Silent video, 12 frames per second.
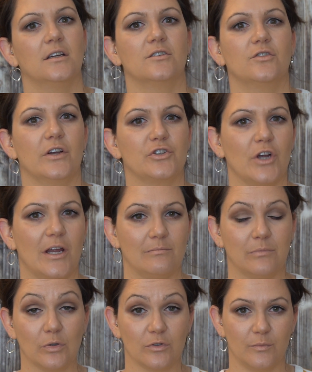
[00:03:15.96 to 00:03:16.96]
So I
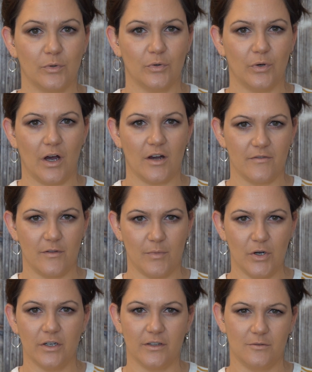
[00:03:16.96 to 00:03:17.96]
tried multiple of the
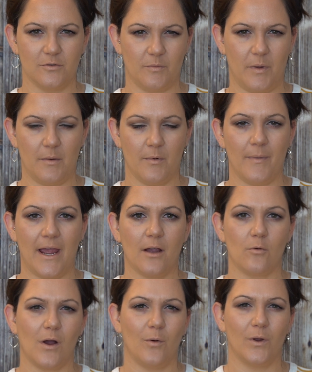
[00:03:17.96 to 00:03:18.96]
book because it was a
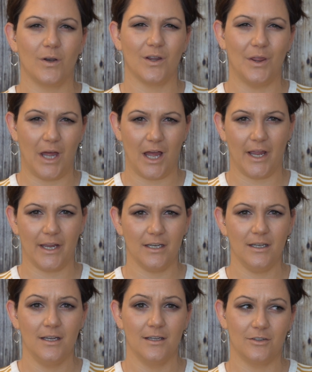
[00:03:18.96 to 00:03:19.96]
paperback. Well, I went
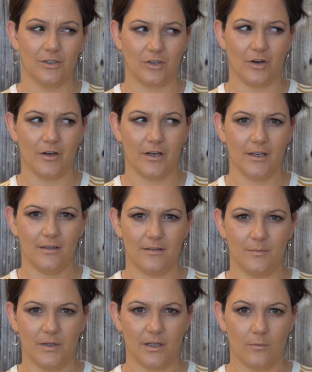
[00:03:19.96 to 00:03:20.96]
online to Target
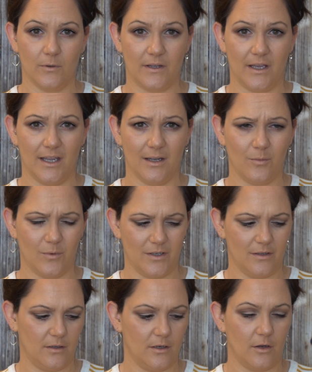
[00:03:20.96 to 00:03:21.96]
to be like, what the heck?
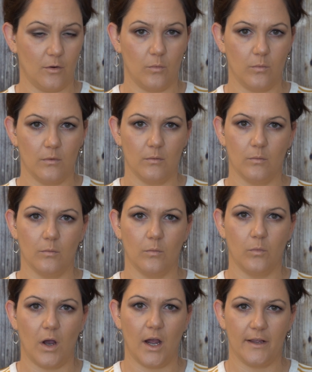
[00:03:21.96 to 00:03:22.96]

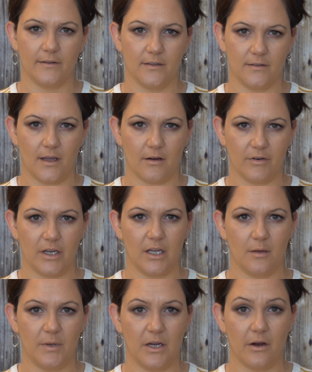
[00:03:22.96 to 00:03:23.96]
Why is this not
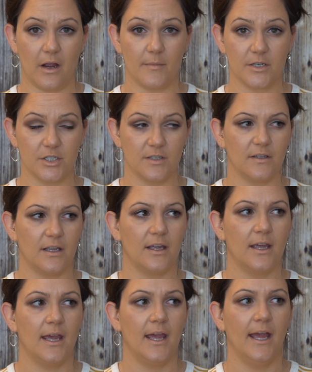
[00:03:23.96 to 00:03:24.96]
ringing up here? How much is
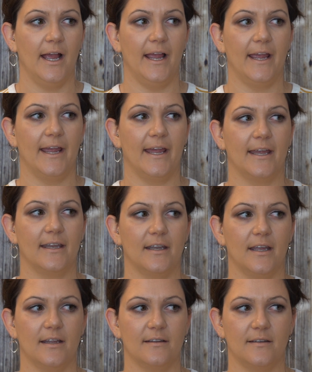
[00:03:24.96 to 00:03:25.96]
it? And
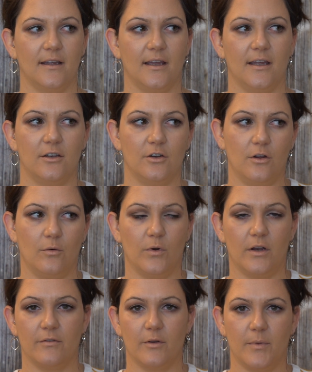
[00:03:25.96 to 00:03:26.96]
it said,
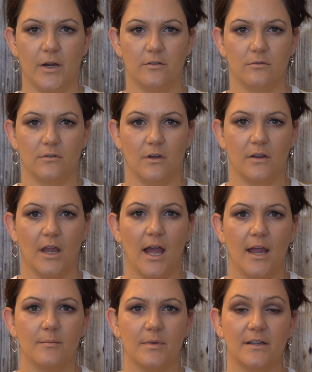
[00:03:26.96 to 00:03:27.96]
whatever the price was
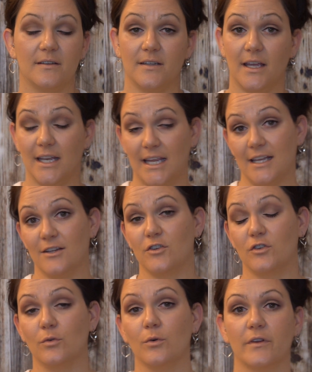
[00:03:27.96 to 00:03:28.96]
online, but it said in
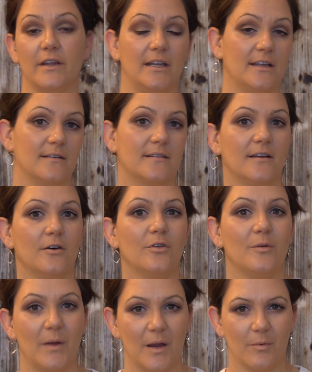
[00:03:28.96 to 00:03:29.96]
store they didn't sell
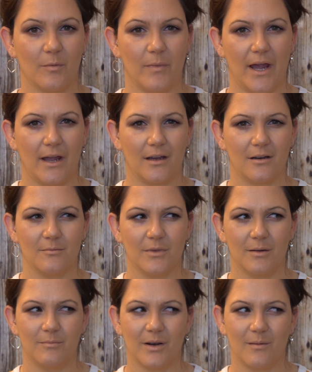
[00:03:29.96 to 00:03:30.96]
the paperback. And I'm
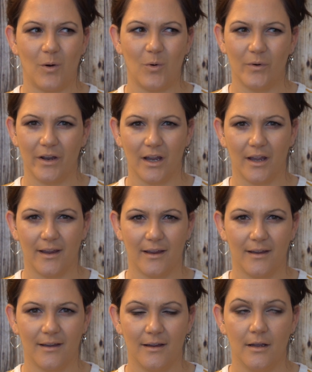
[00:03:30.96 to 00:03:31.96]
like, but I'm holding
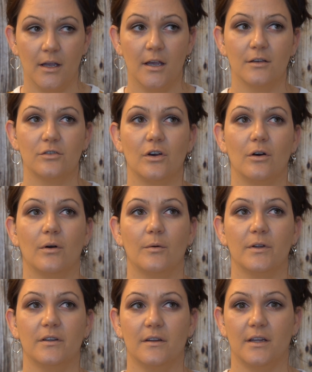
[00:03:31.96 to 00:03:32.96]
it. So I
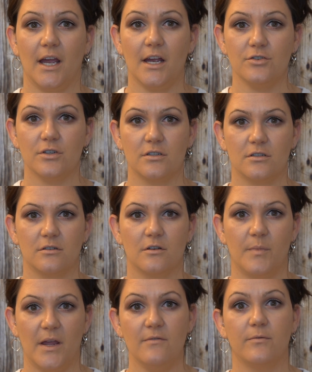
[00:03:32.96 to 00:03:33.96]
went to the cash register
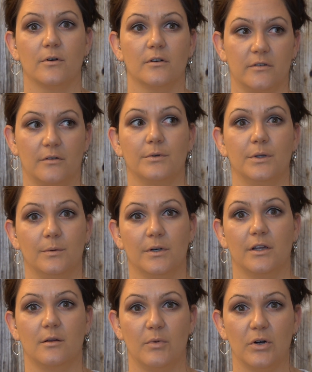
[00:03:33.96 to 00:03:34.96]
to pay for it because I really
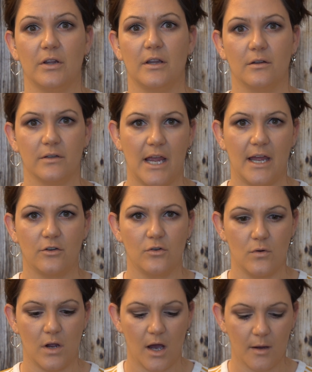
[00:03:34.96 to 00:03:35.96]
wanted the book, and they only had
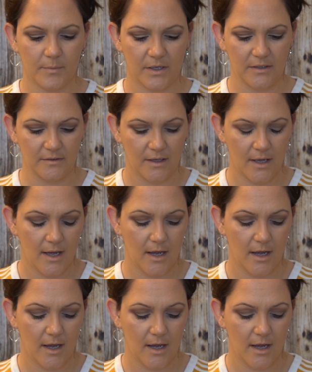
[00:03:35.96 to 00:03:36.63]
2 copies.